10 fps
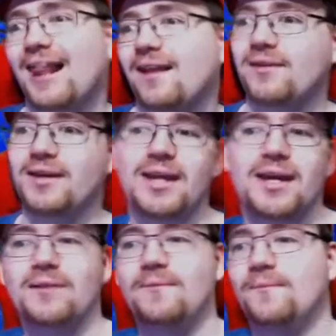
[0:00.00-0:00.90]
Here you
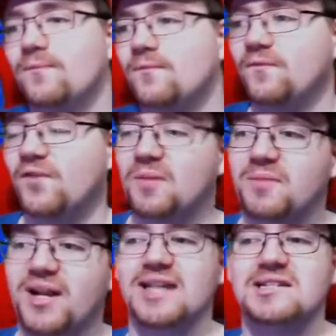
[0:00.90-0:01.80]
go.
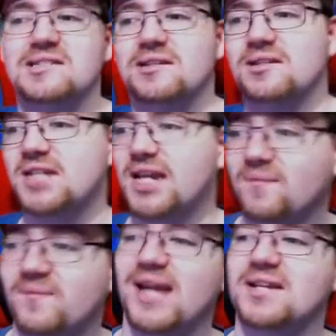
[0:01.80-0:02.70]
Third place.
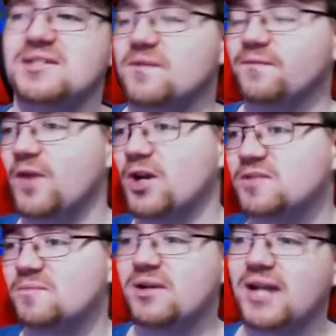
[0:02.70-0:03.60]
Second place.
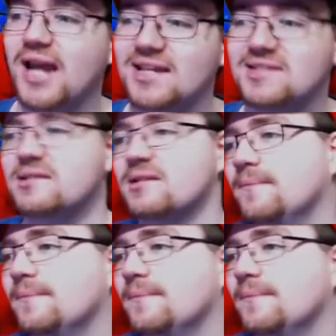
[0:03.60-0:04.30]
First place.